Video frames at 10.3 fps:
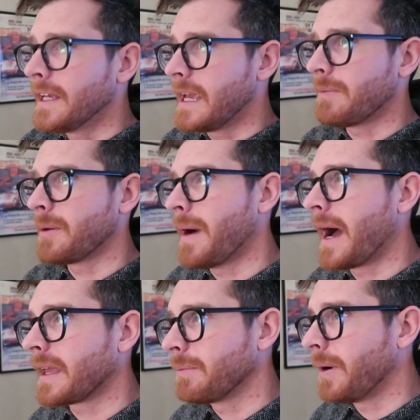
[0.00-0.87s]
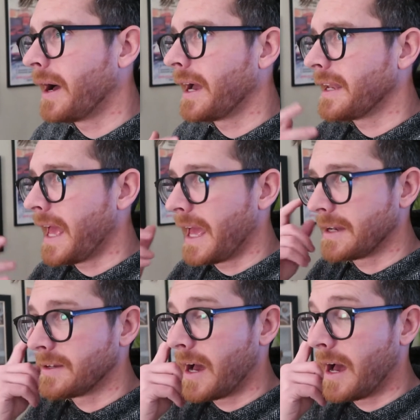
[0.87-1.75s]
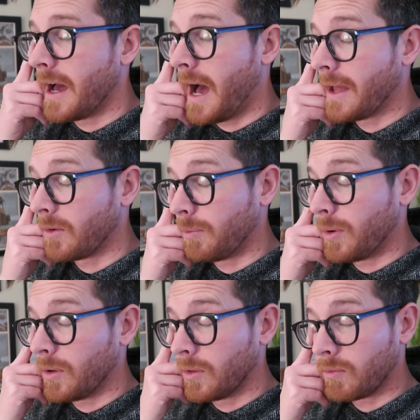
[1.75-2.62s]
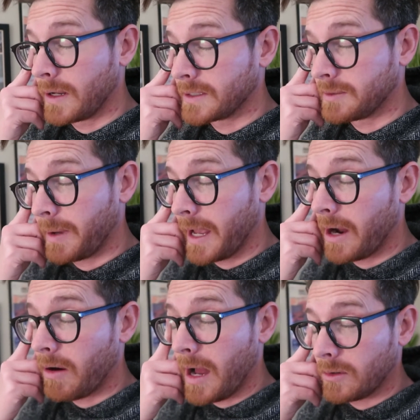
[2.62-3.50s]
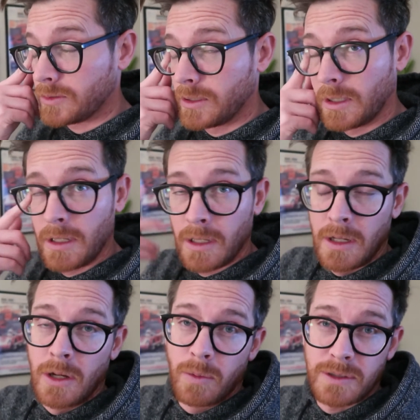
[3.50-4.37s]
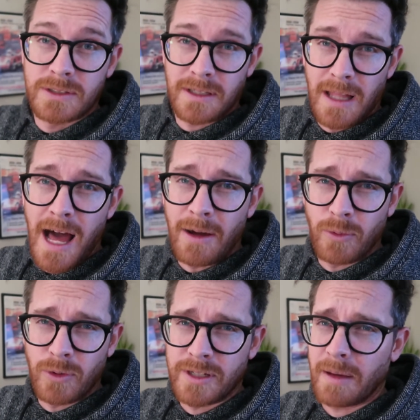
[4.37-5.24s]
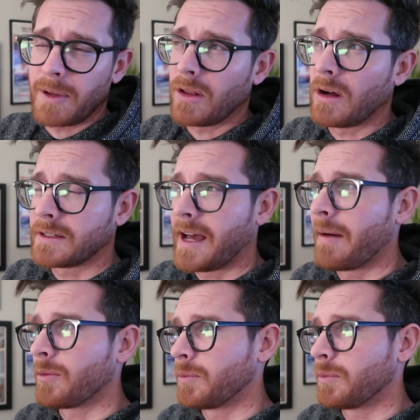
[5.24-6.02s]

keep them occupied, and I don't pull the rest of my hair out, which is a lot, would take me a long time.